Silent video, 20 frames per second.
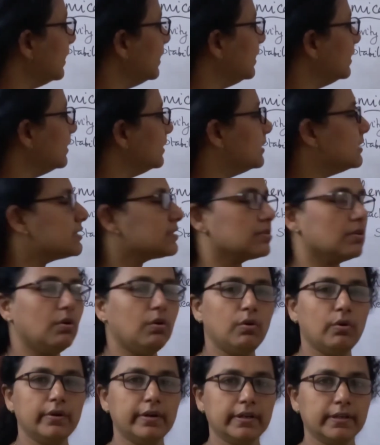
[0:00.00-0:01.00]
in this
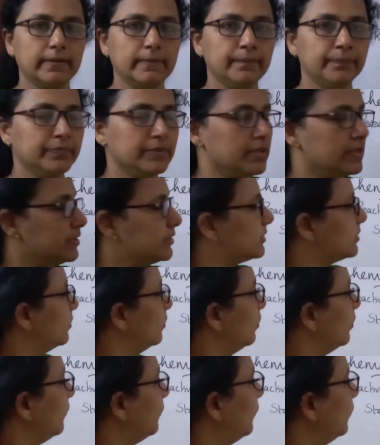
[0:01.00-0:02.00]
order.
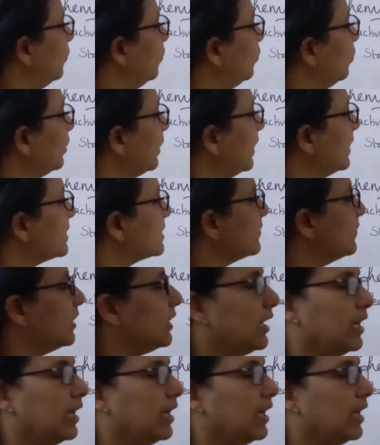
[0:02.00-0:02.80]
So fluorides will